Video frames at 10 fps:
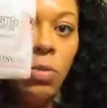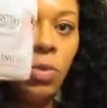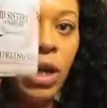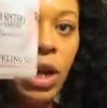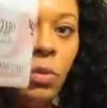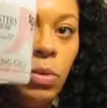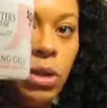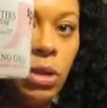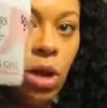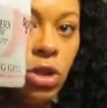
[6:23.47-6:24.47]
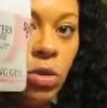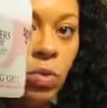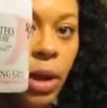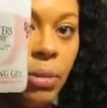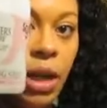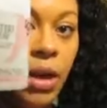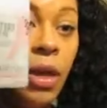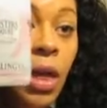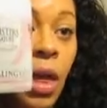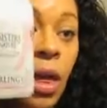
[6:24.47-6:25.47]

Renee was also recommending